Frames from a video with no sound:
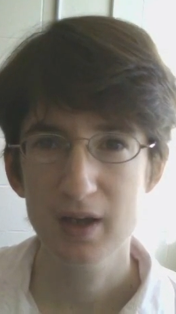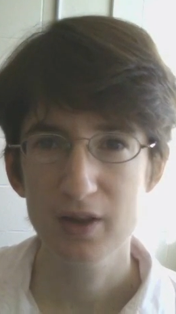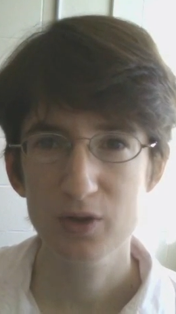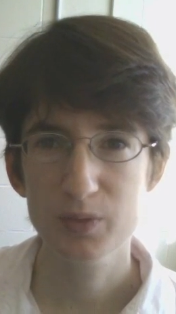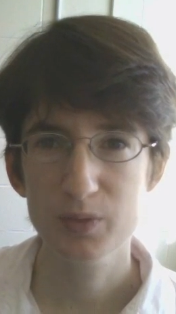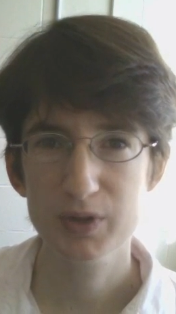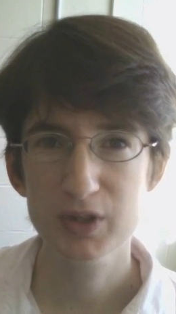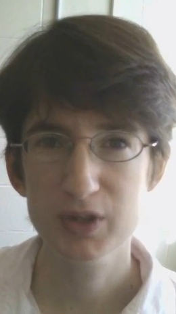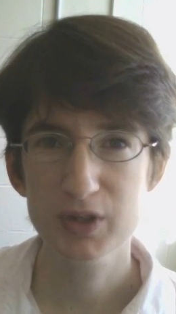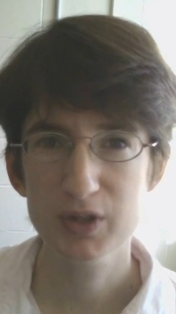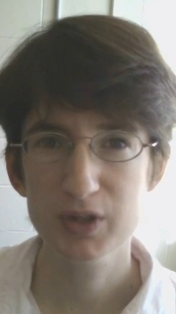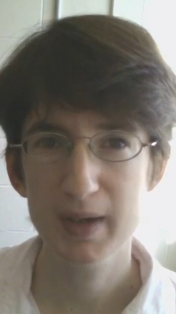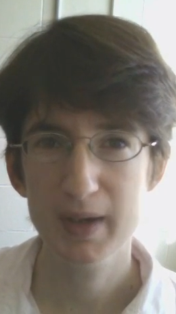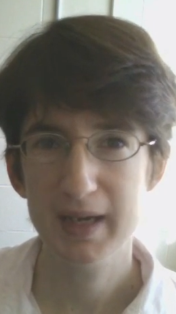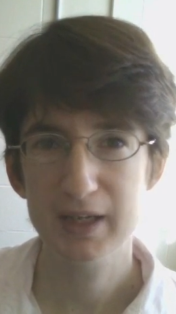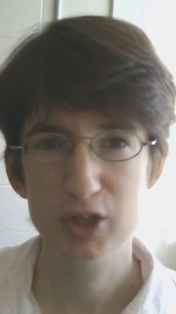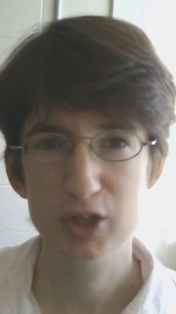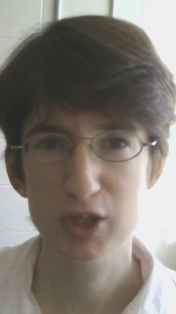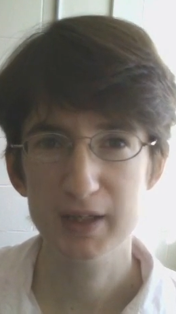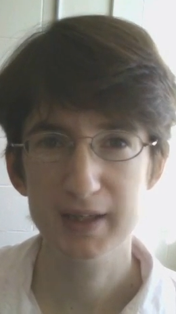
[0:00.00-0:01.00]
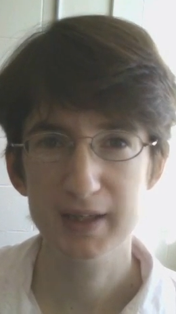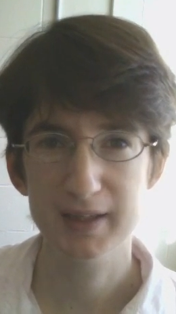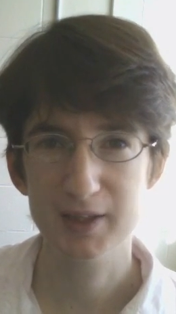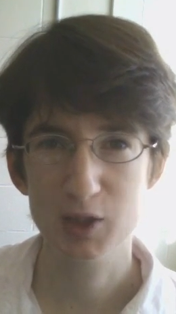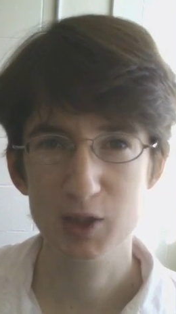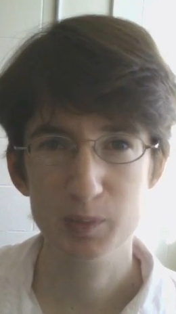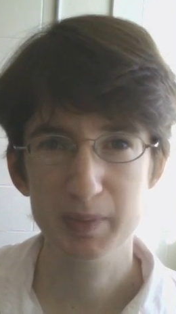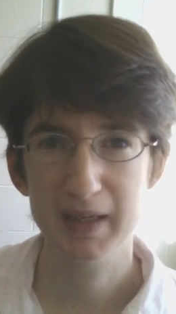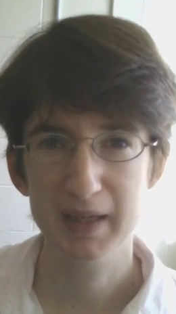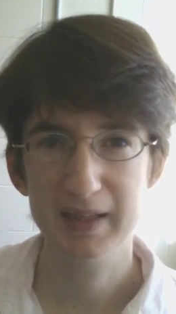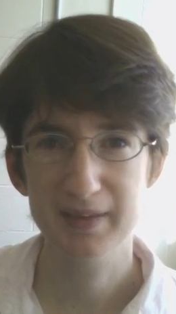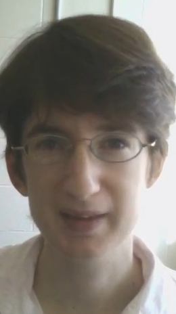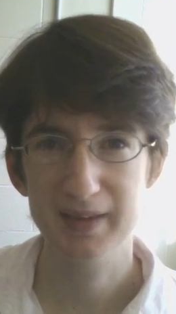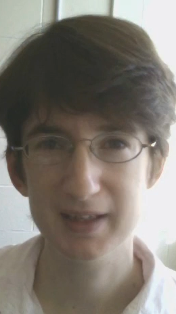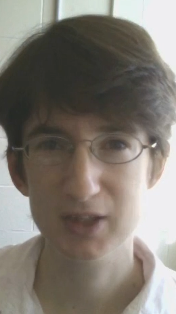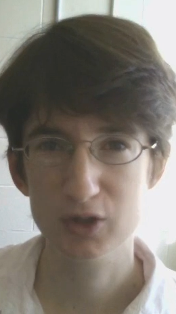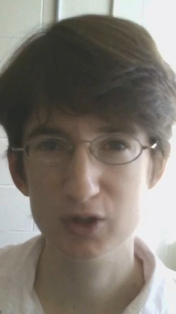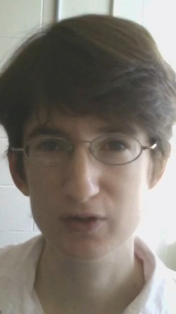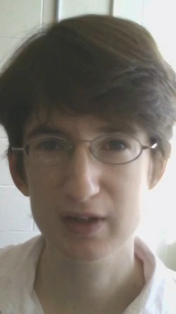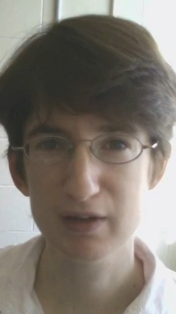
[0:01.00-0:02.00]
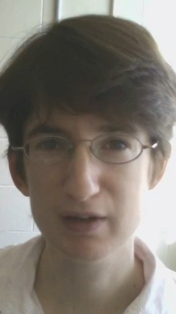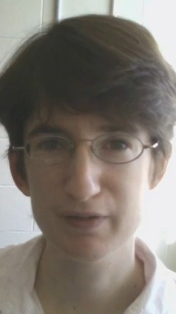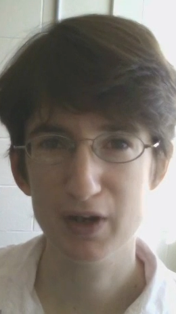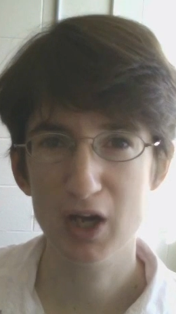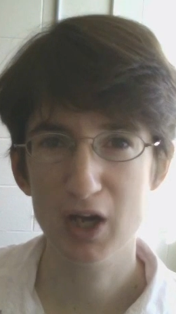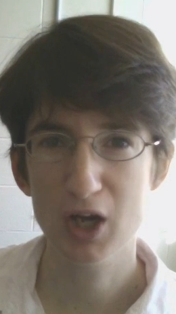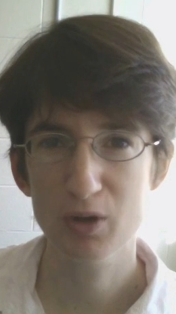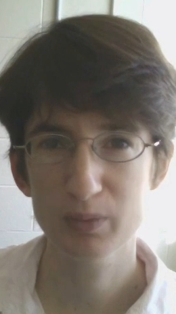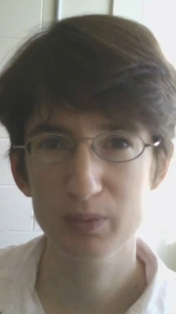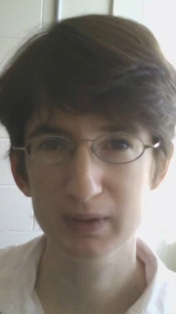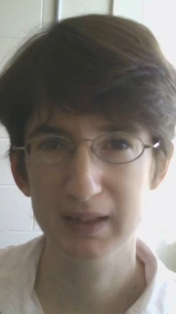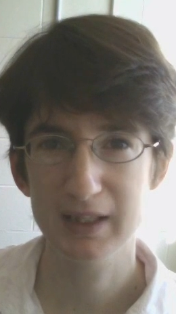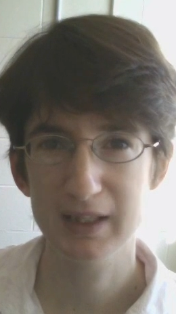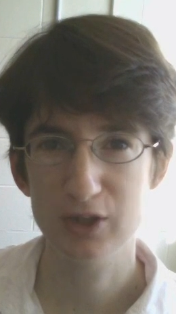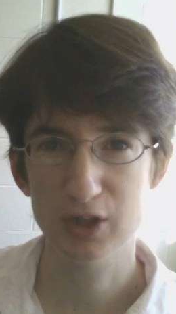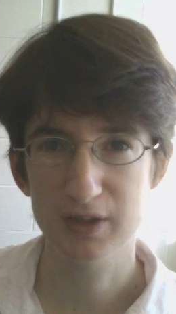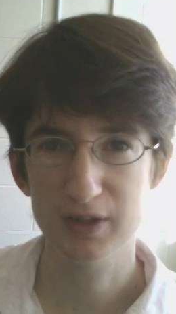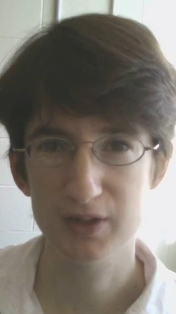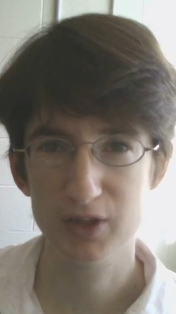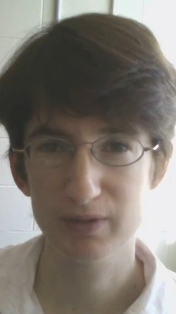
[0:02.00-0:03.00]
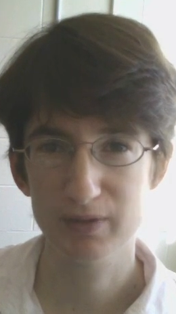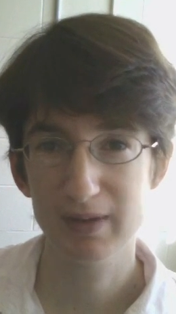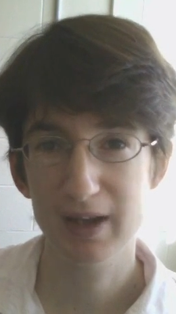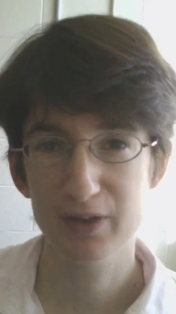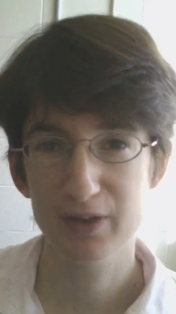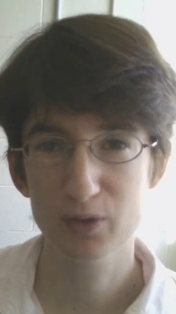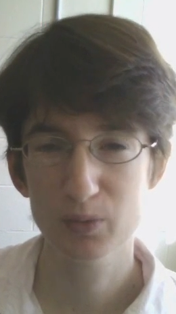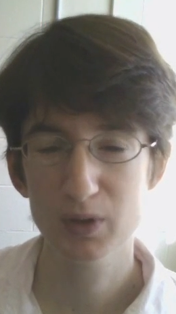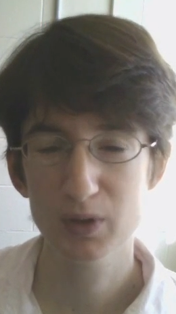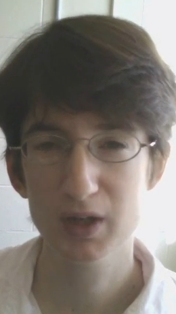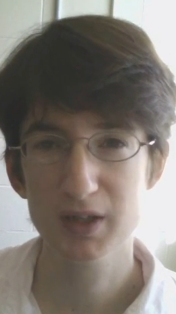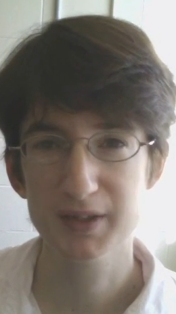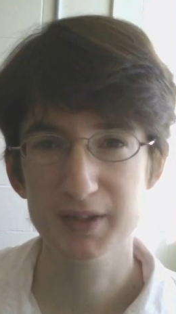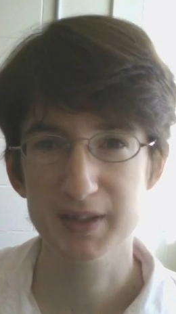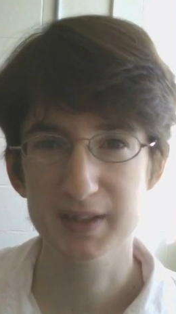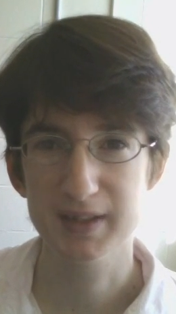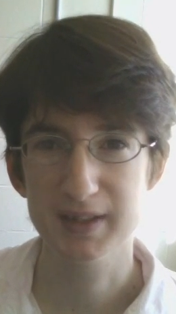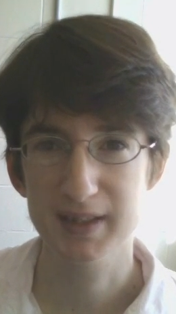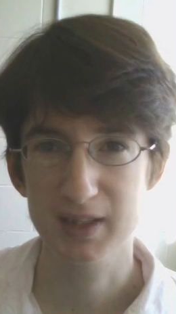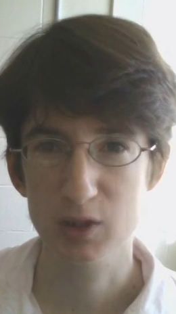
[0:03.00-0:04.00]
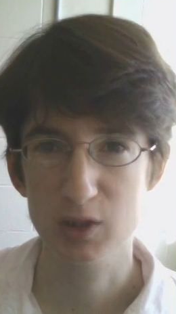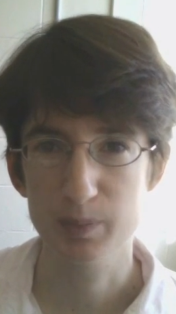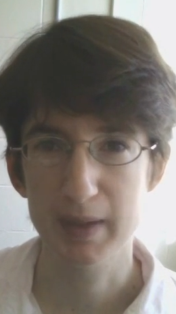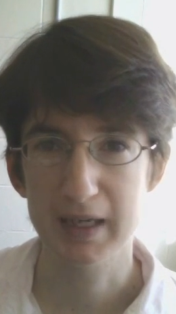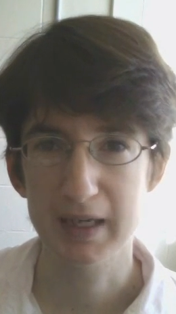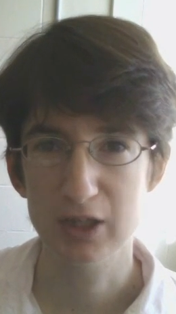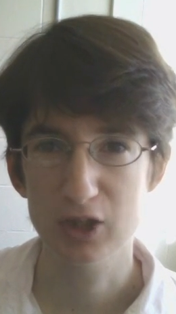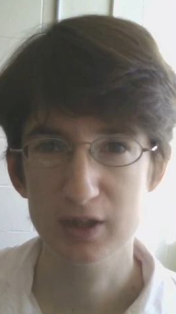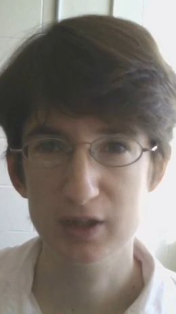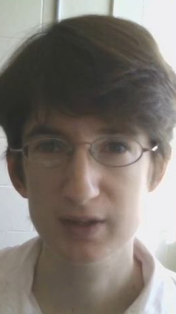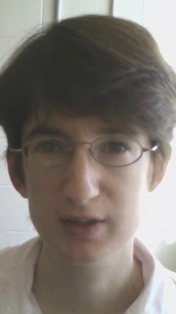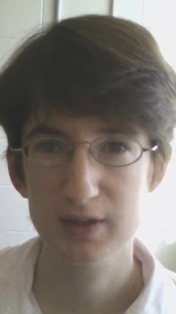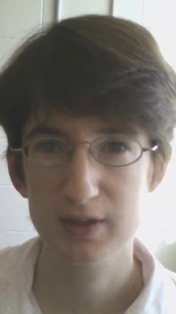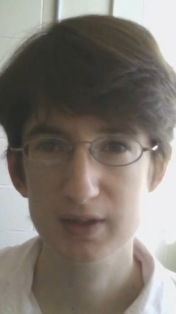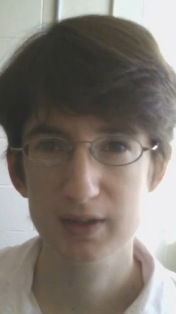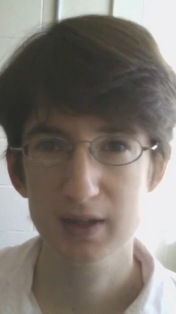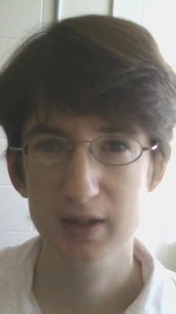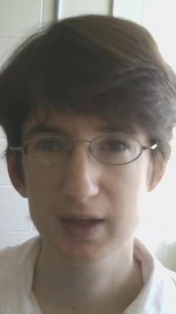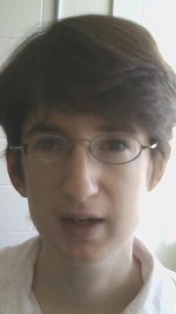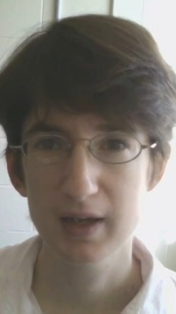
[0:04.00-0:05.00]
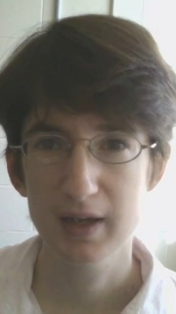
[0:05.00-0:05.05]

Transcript: there was no way she could explain the history of all religions around the world in 6 pages.